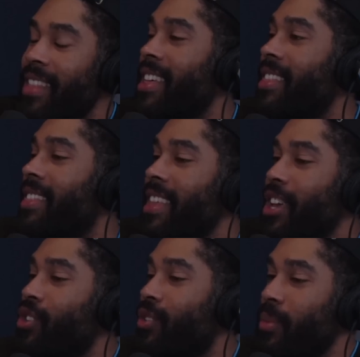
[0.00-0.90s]
then the
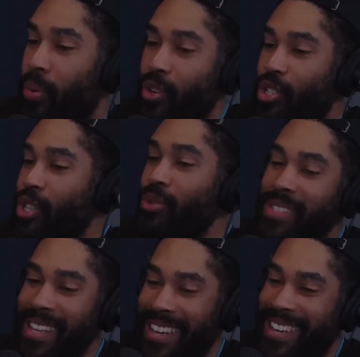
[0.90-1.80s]
thing you're
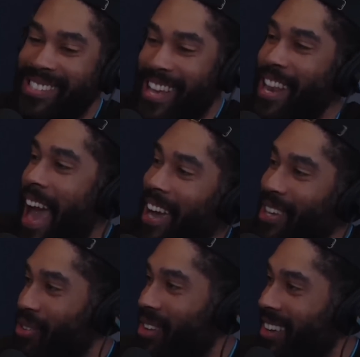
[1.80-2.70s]
producing is
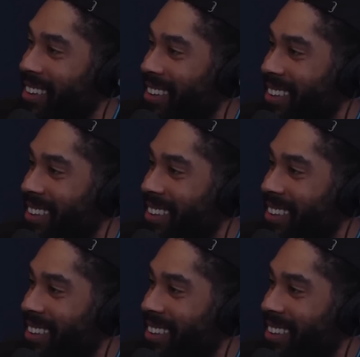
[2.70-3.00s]
inaccurate.